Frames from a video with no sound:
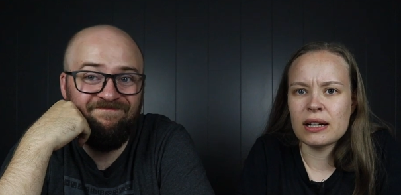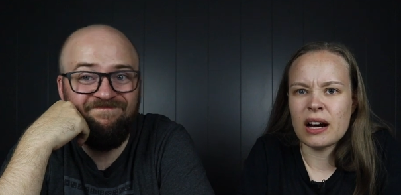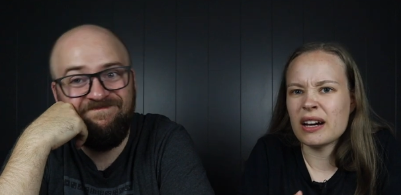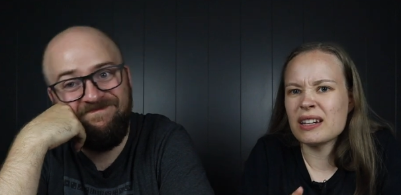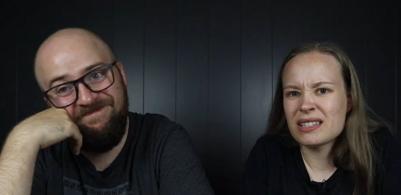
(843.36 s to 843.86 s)

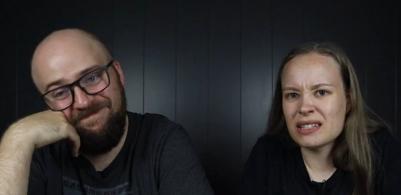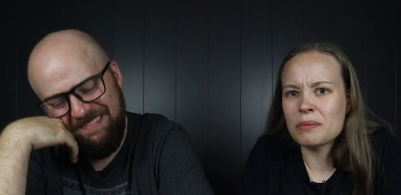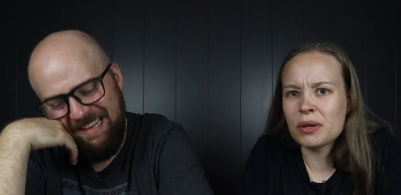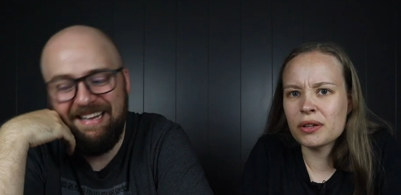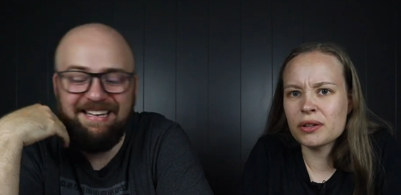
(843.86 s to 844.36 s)
Speaker 1: kind of
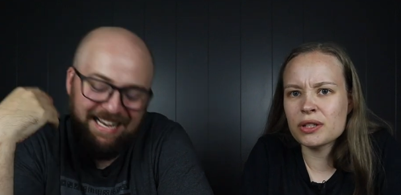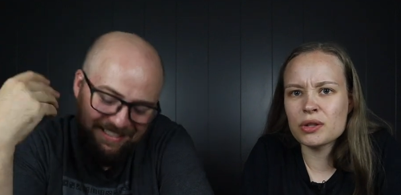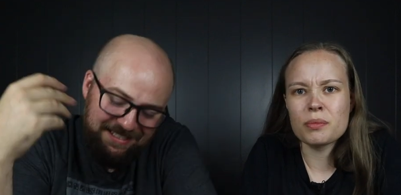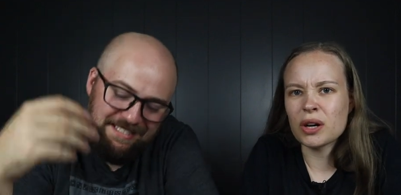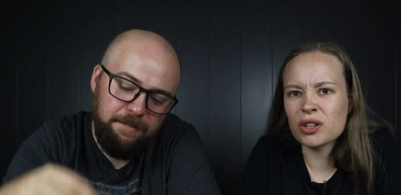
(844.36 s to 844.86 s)
similar, yes. so you
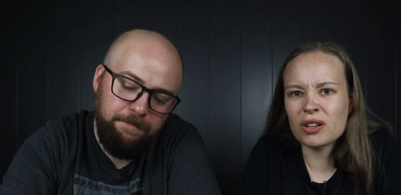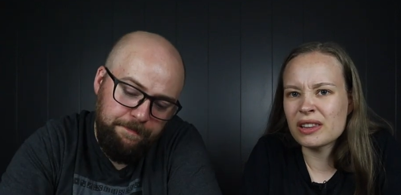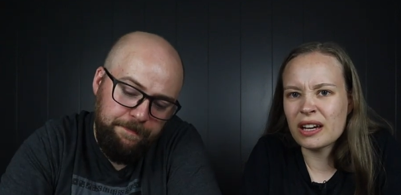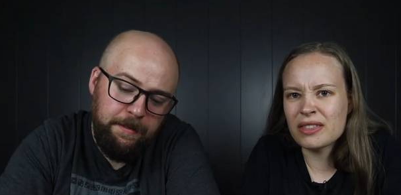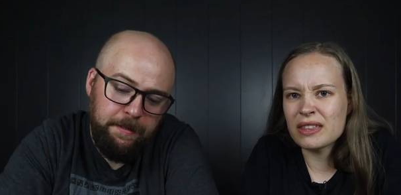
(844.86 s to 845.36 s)
might not
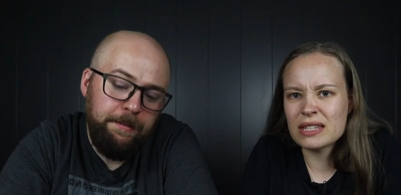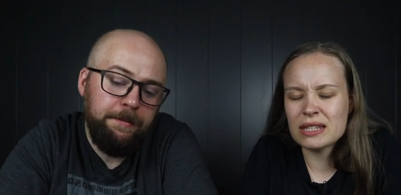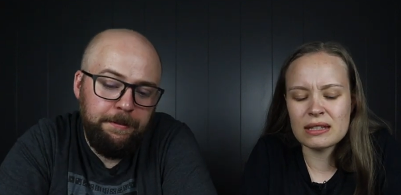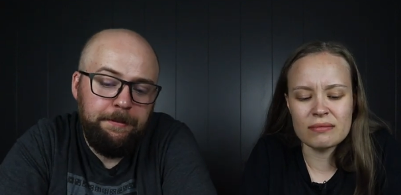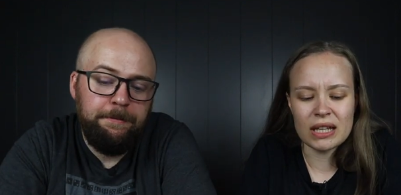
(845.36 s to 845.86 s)
like this
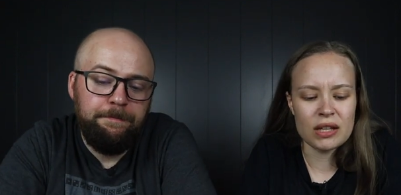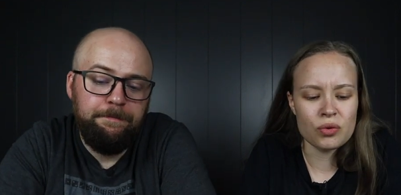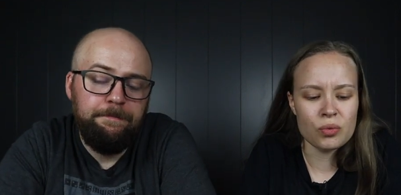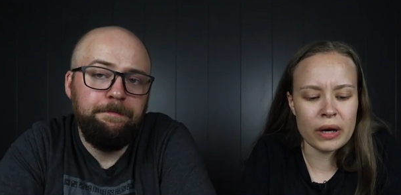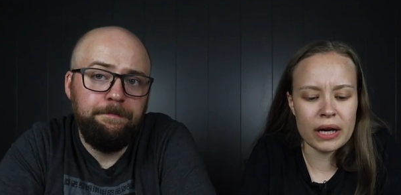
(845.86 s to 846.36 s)
either
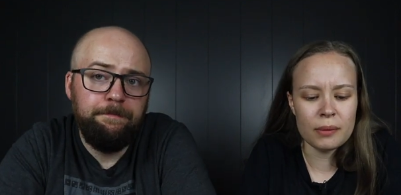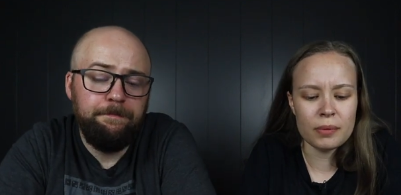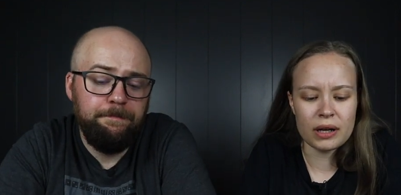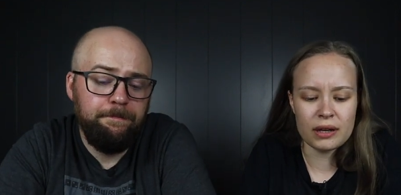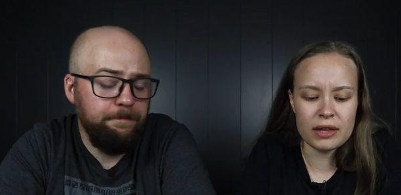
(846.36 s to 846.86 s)
way. But
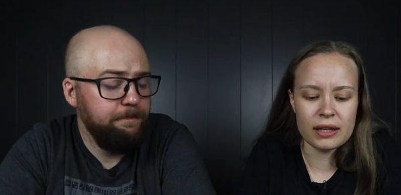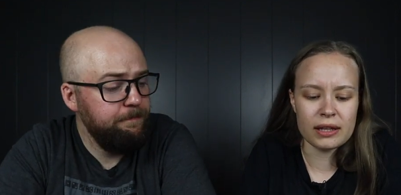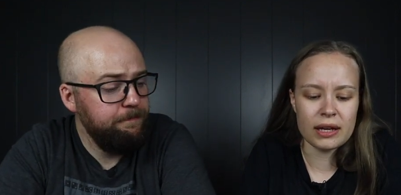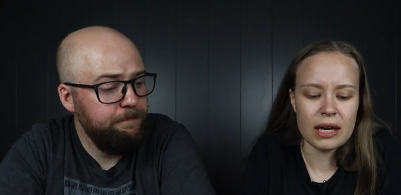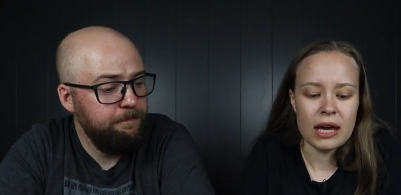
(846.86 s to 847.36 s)
I think
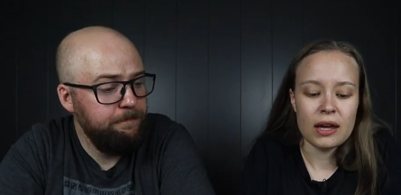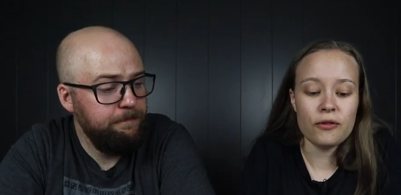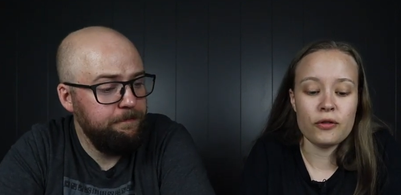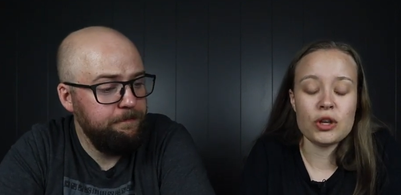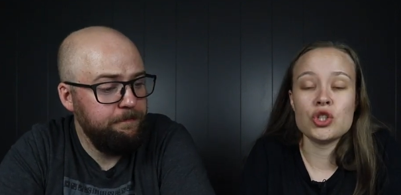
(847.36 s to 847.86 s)
like if you
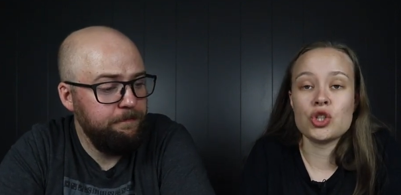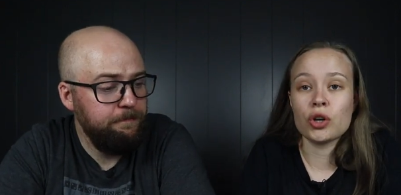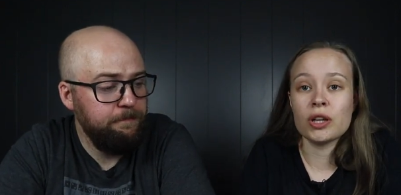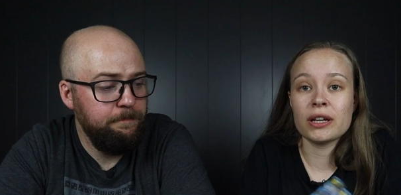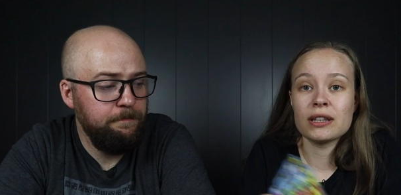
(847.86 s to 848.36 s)
enjoy
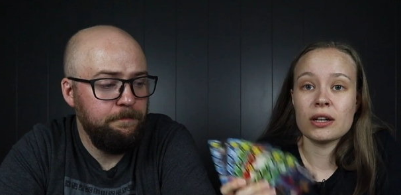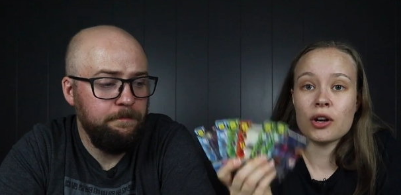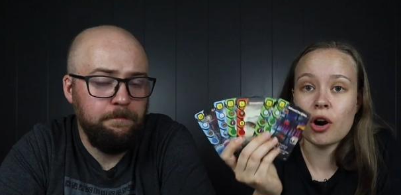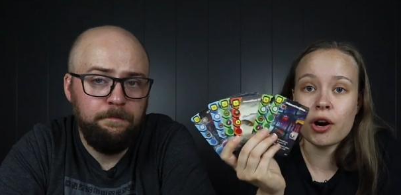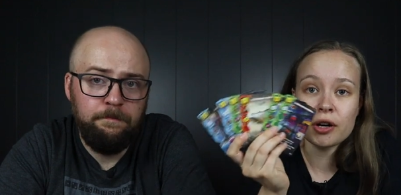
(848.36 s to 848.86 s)
like the
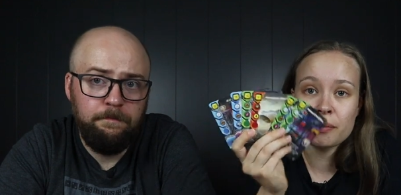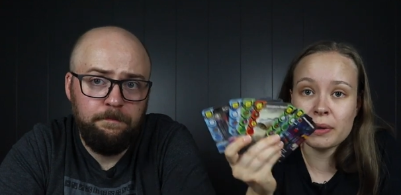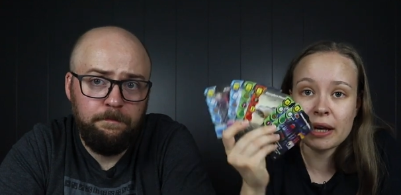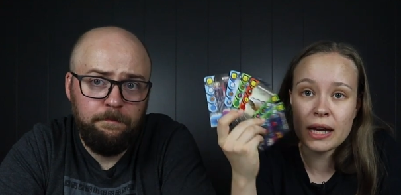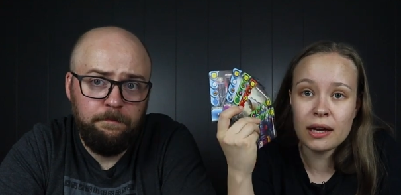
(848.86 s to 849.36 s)
card
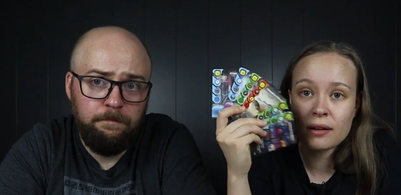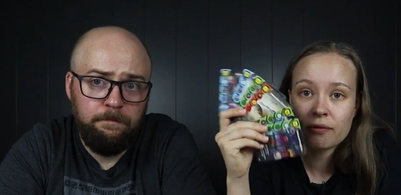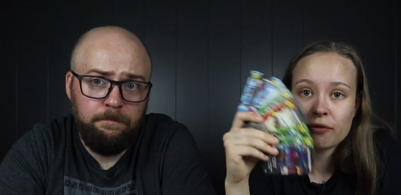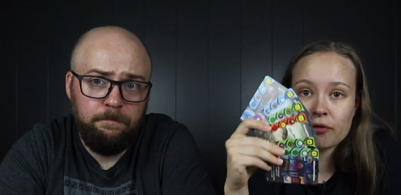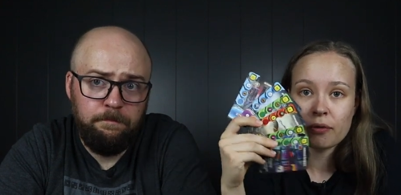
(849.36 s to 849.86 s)
playing
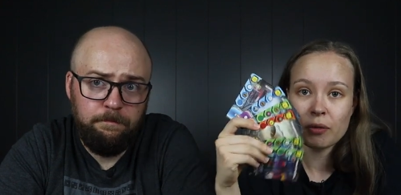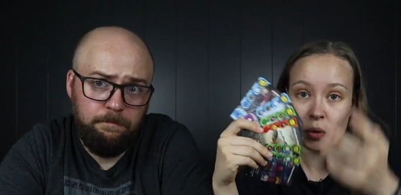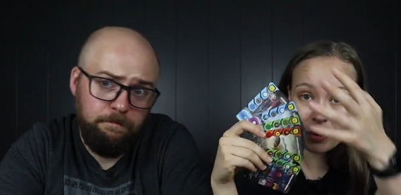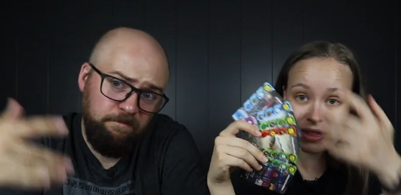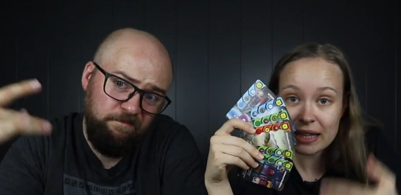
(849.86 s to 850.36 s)
from
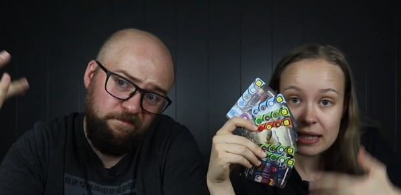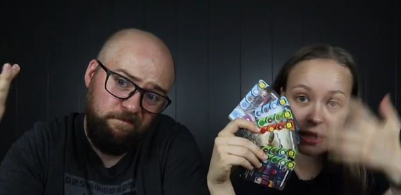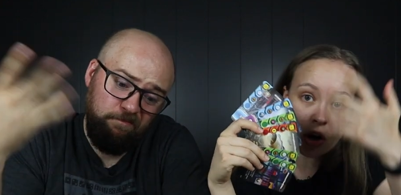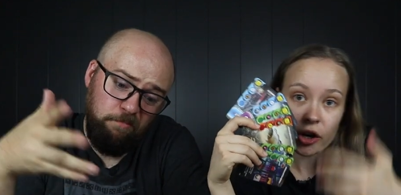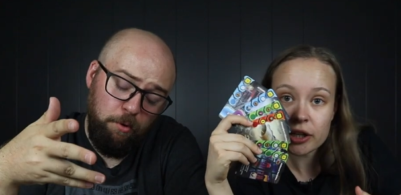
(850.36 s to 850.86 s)
with these
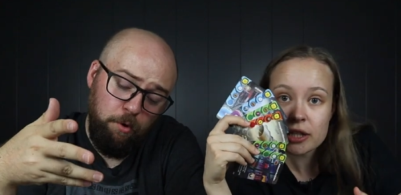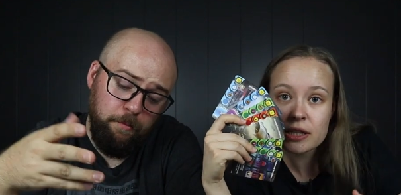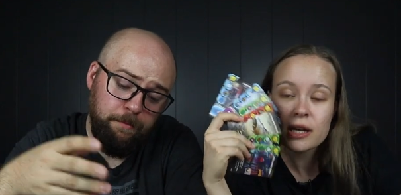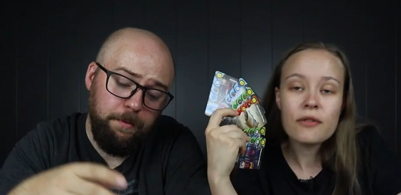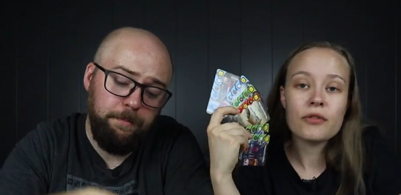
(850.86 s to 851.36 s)
cards
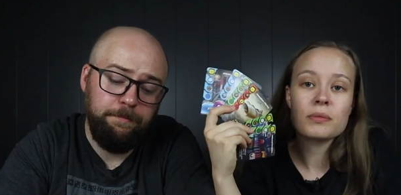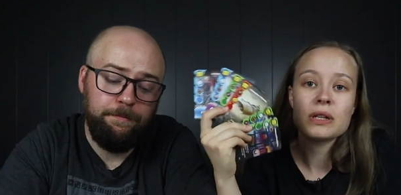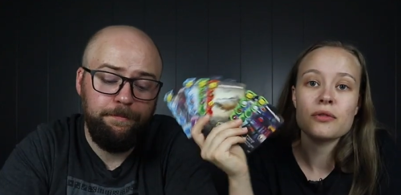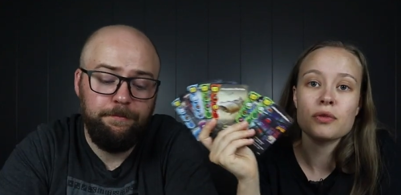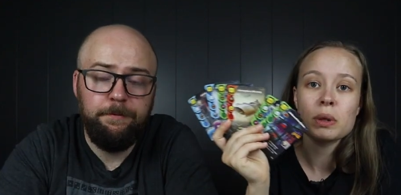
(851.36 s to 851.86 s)
Boom. from
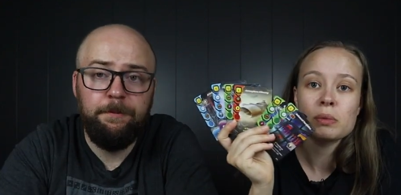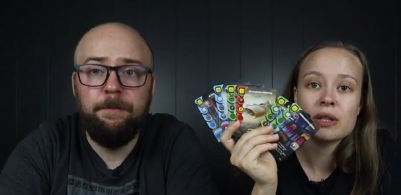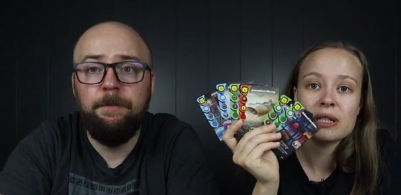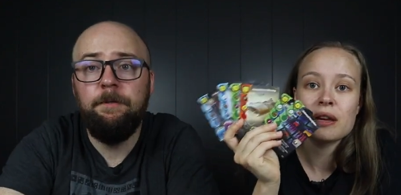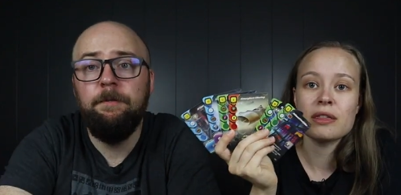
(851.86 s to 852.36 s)
Terraforming Mars,
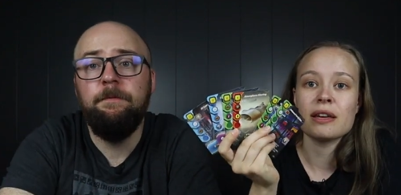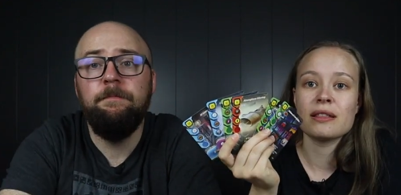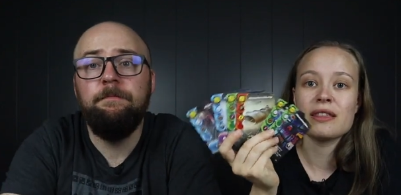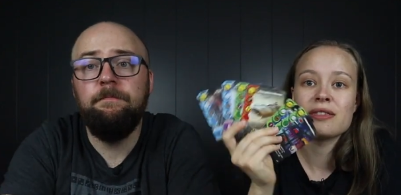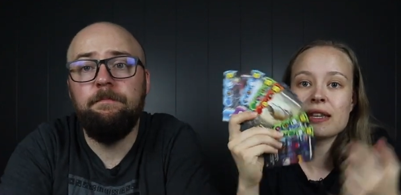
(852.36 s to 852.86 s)
I think
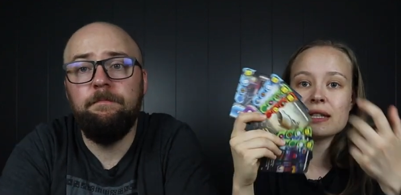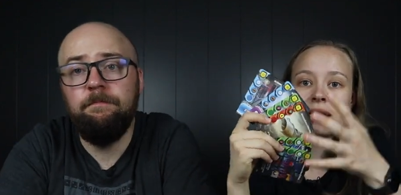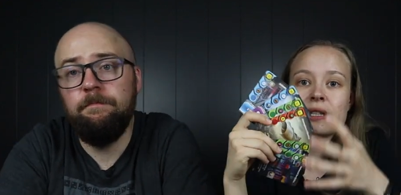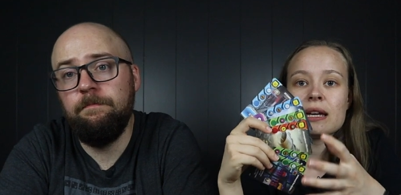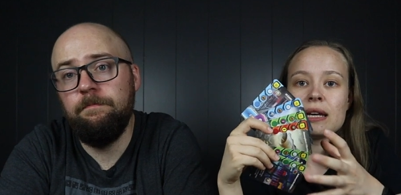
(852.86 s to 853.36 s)
that this
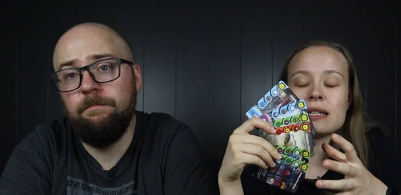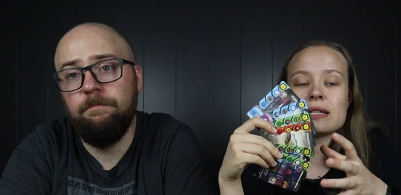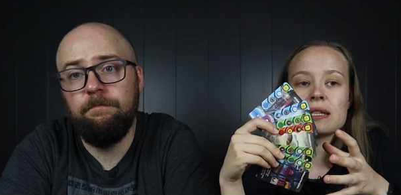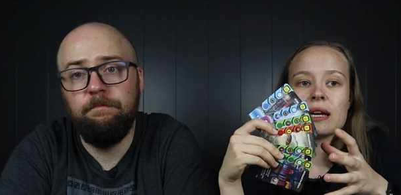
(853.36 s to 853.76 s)
is